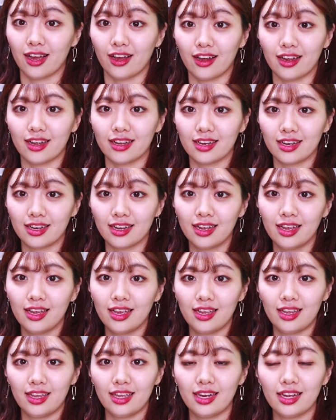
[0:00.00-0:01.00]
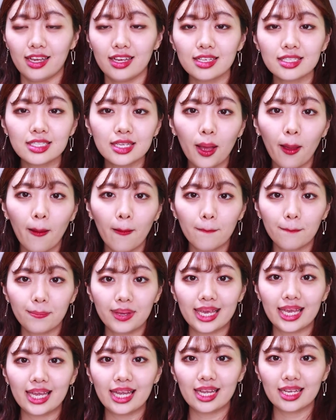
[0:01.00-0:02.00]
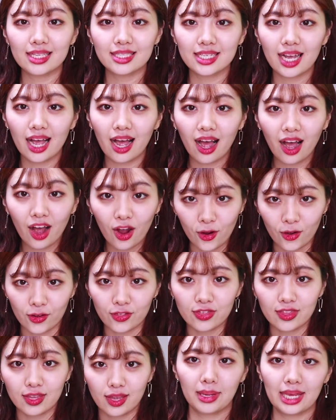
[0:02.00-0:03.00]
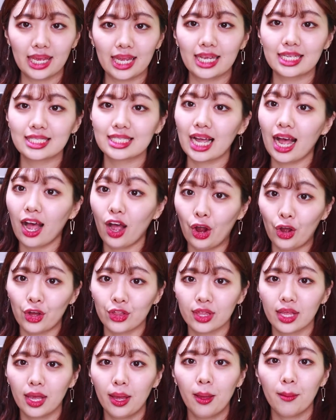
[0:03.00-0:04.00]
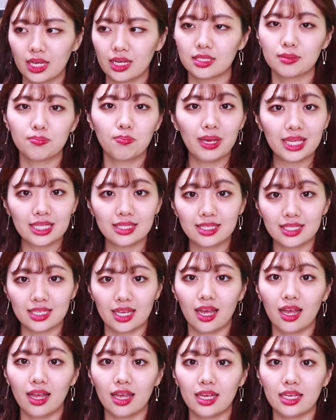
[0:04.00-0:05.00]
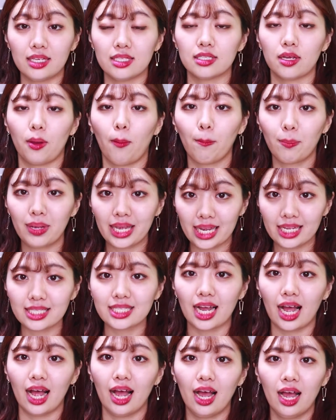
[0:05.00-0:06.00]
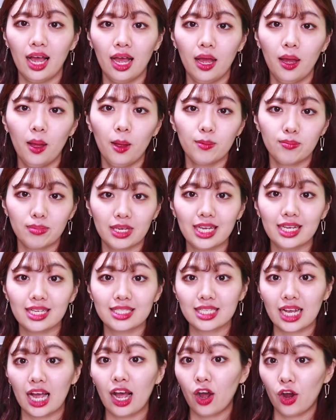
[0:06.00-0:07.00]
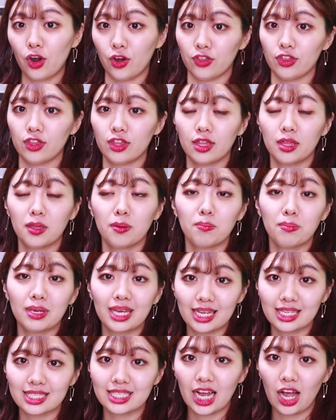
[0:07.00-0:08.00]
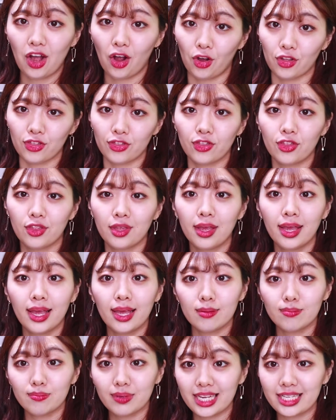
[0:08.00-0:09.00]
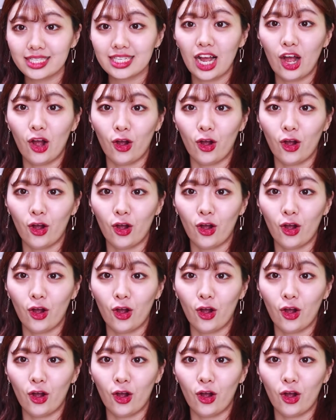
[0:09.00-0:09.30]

Hut. It is Pizza Hut. Pizza Hut. Because pizza is a pizza. Pizza Hut. Pizza Hut. Pizza